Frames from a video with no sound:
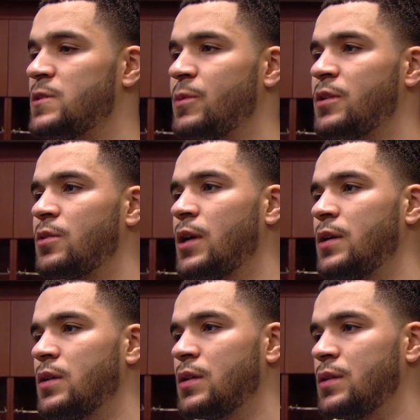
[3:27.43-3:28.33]
It's been
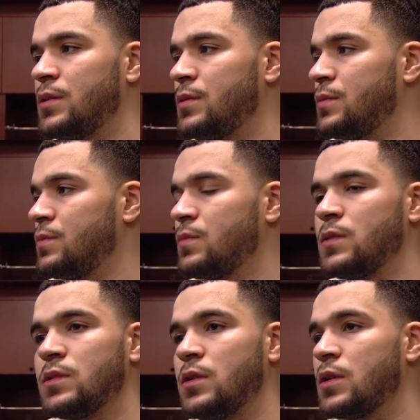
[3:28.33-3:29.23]
great.
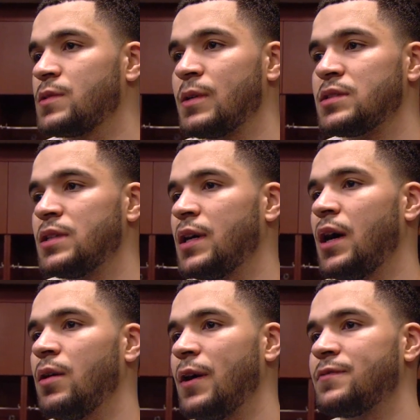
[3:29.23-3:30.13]
Especially
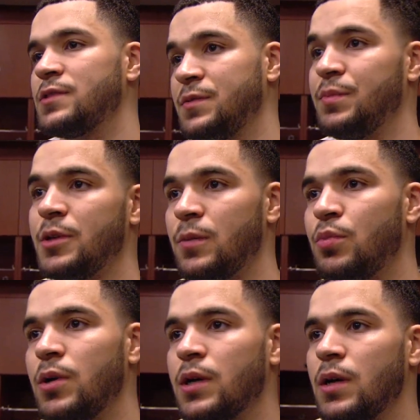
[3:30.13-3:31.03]
Kyle, obviously being a
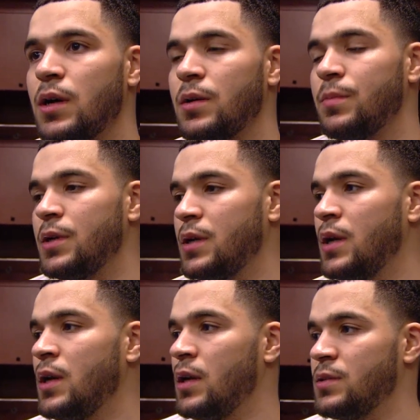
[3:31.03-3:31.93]
point guard, but
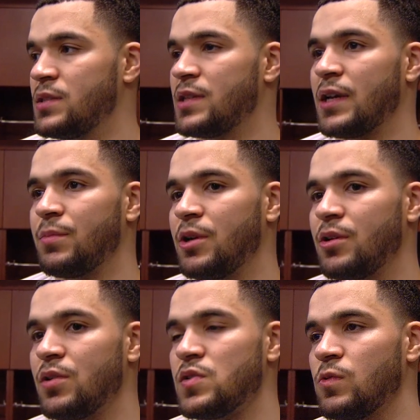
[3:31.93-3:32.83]
just taking me
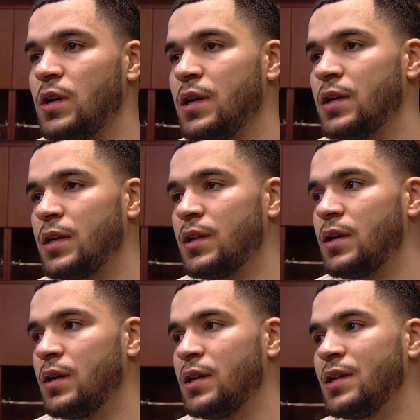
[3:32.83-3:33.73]
under his wing, and
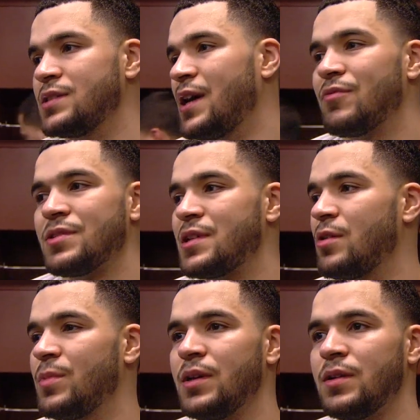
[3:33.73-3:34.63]
he doesn't have to tell
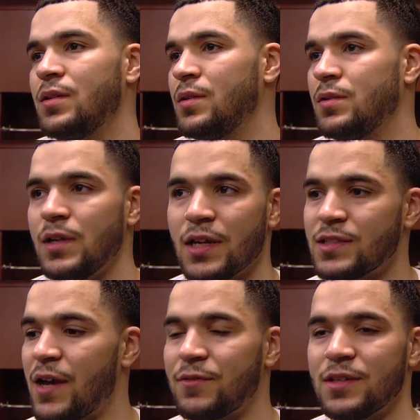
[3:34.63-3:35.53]
me, he doesn't
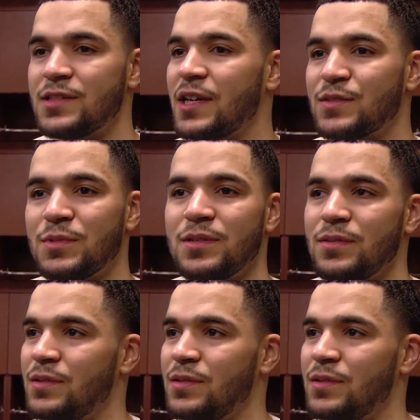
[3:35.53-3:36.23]
have to text me,